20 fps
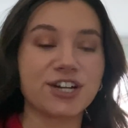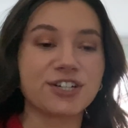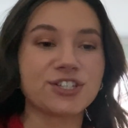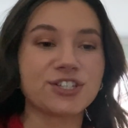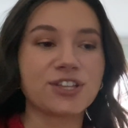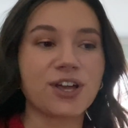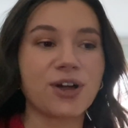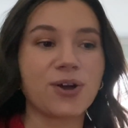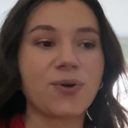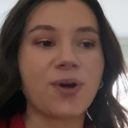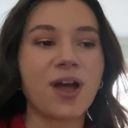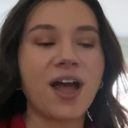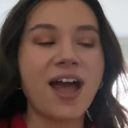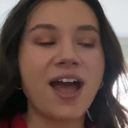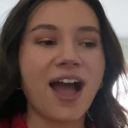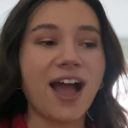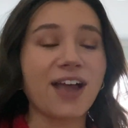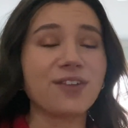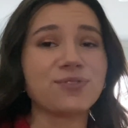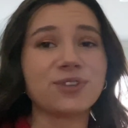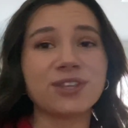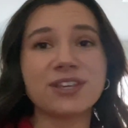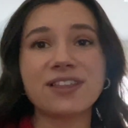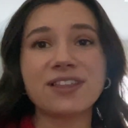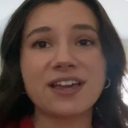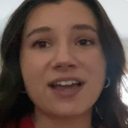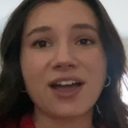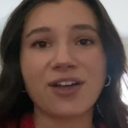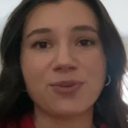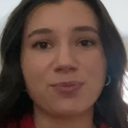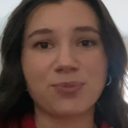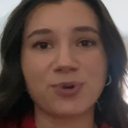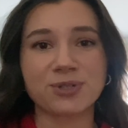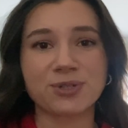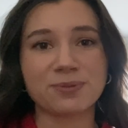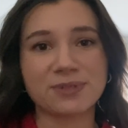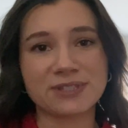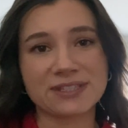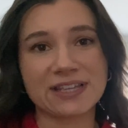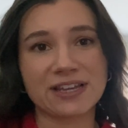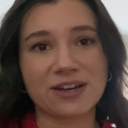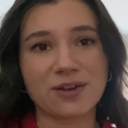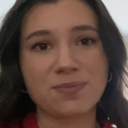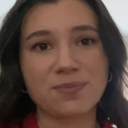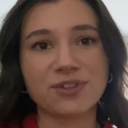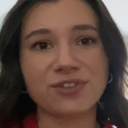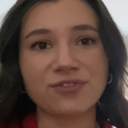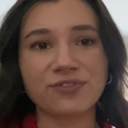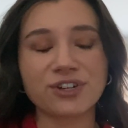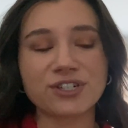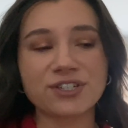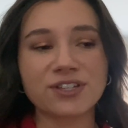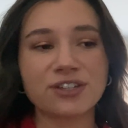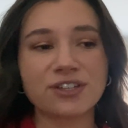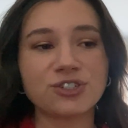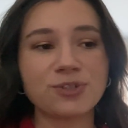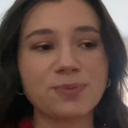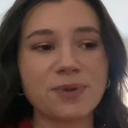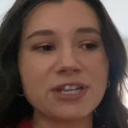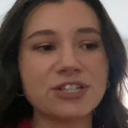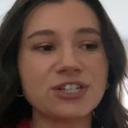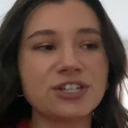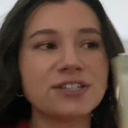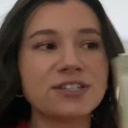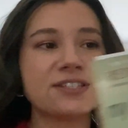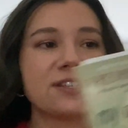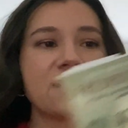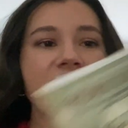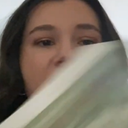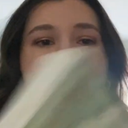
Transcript: So I really like how the book's been set up in the first 100 pages.